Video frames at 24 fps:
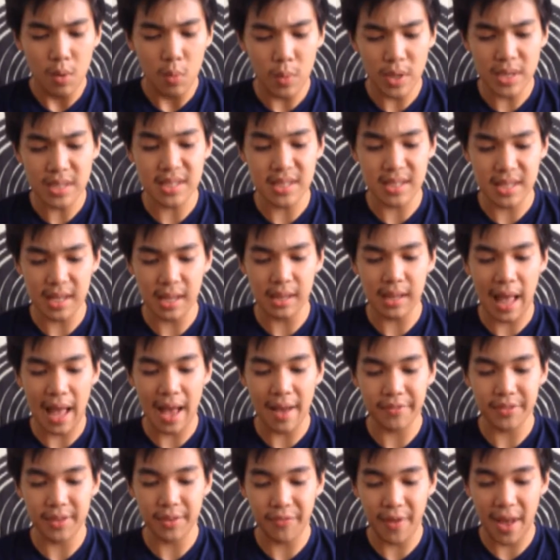We still
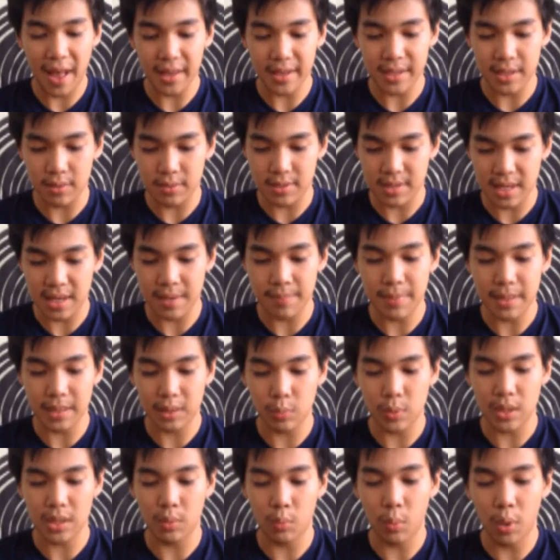have the values in
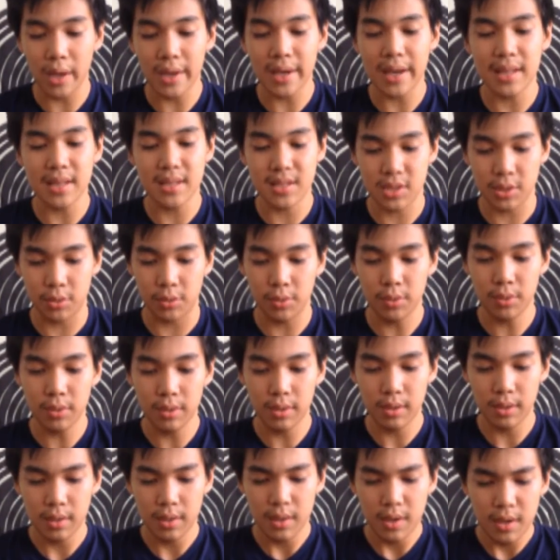between 1 and 2,
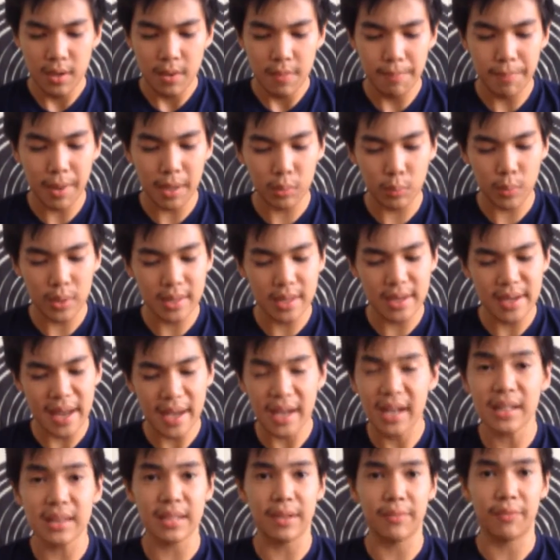but with a
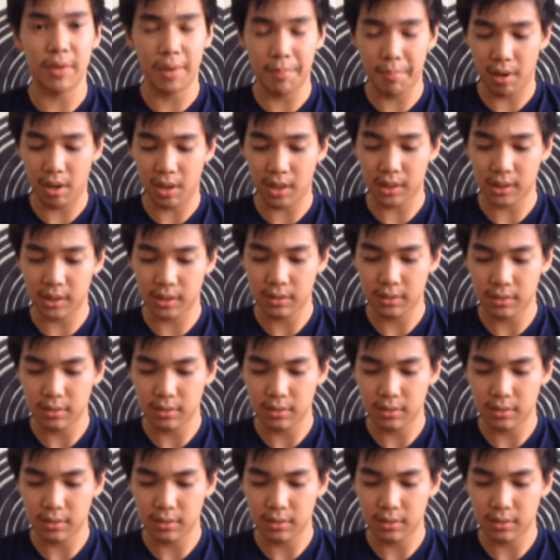negative remark.